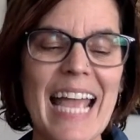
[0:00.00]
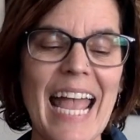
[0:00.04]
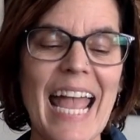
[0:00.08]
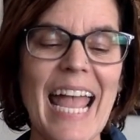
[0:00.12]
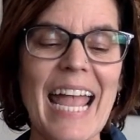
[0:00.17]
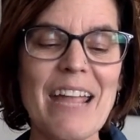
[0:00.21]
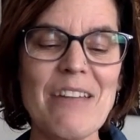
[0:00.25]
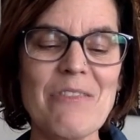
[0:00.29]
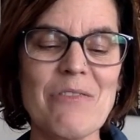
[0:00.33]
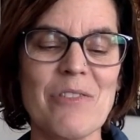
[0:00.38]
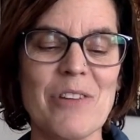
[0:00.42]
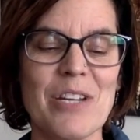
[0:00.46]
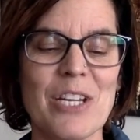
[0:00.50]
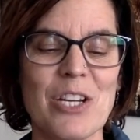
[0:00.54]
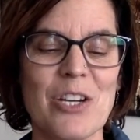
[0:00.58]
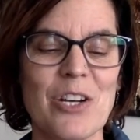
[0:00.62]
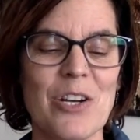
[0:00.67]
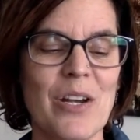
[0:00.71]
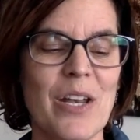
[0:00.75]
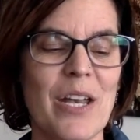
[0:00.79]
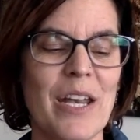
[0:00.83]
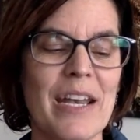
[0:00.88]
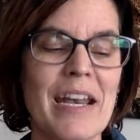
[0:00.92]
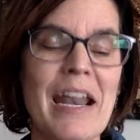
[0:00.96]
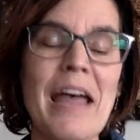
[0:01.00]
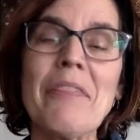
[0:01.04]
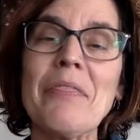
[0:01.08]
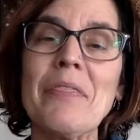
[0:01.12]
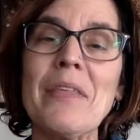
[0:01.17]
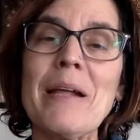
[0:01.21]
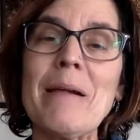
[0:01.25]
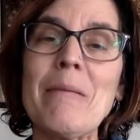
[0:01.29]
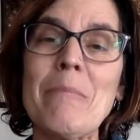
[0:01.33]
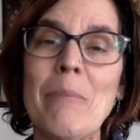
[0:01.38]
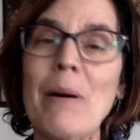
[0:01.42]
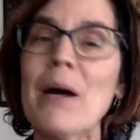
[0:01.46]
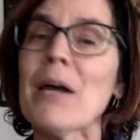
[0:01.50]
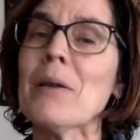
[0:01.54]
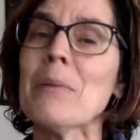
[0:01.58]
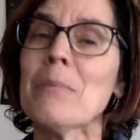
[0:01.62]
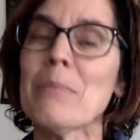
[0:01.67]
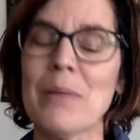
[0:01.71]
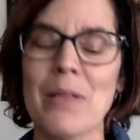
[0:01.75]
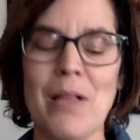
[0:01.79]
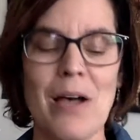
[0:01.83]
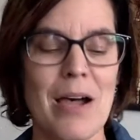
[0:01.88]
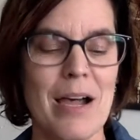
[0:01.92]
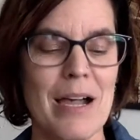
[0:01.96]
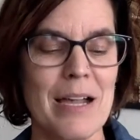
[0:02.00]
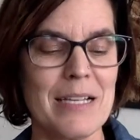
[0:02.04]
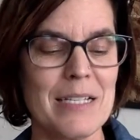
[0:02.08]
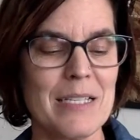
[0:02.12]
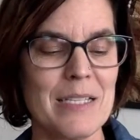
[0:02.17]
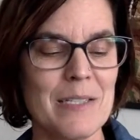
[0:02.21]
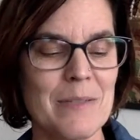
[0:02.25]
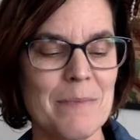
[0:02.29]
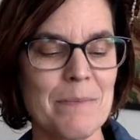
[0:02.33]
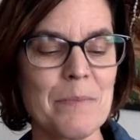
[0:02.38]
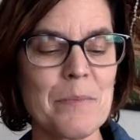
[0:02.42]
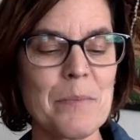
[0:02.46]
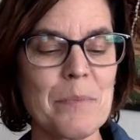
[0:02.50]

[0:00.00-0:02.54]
Avery heard nothing but applause.